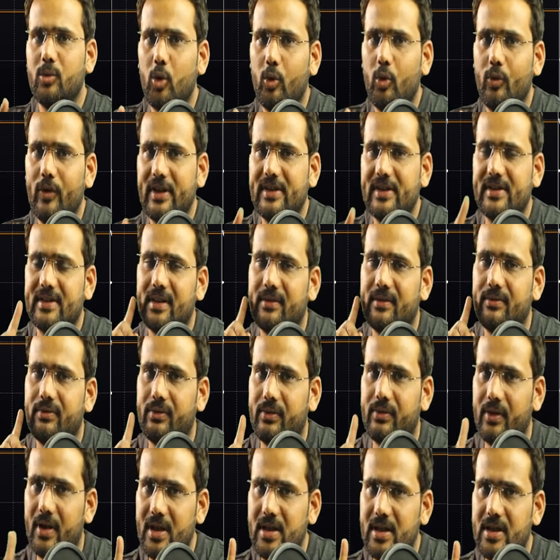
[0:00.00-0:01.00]
move is the
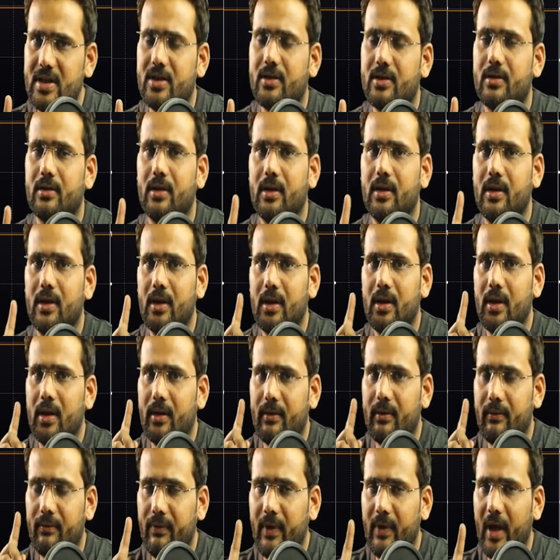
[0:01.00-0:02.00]
first
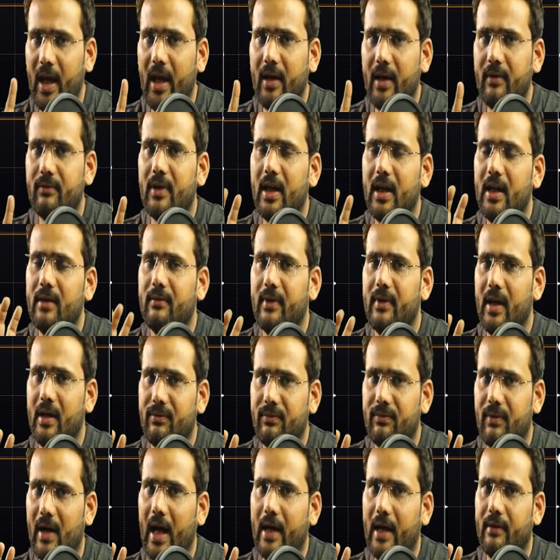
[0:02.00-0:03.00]
wave in
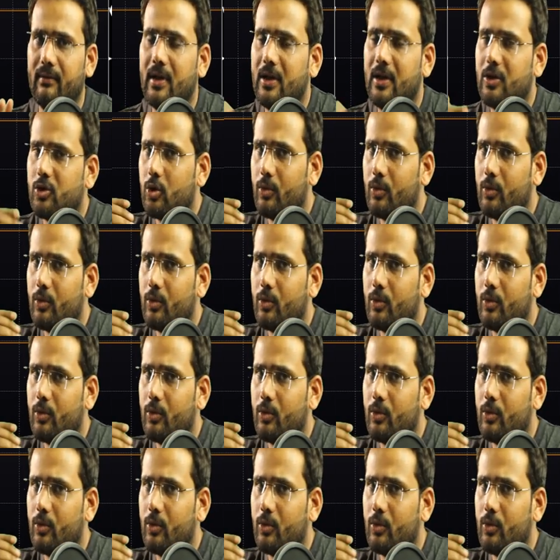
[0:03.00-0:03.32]
wave 5.